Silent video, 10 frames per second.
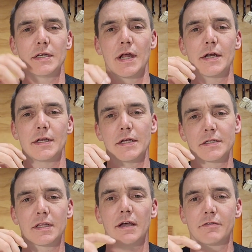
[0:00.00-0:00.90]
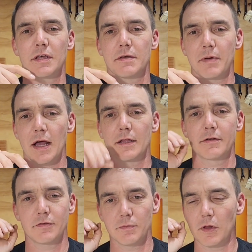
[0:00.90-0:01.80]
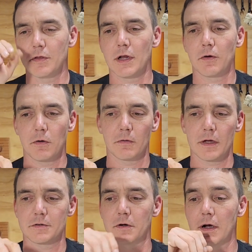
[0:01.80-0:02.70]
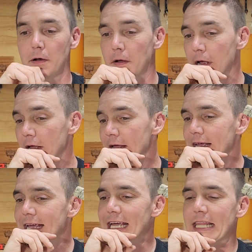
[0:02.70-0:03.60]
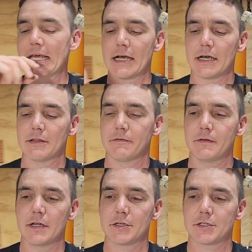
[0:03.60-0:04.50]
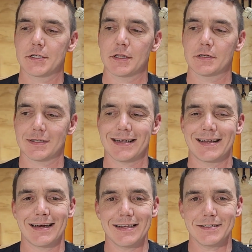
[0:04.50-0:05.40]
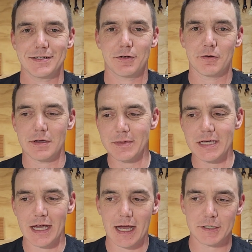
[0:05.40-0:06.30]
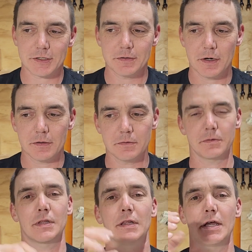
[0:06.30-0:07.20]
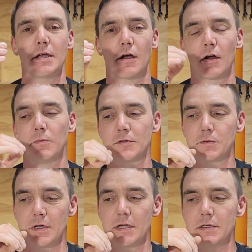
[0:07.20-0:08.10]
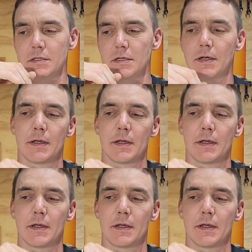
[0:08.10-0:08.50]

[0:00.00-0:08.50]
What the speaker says: nuttiness left on the palate if you blow that whole retro out. And then on the finish, there's like a nice creamy cashew note with a light caramel sweetness.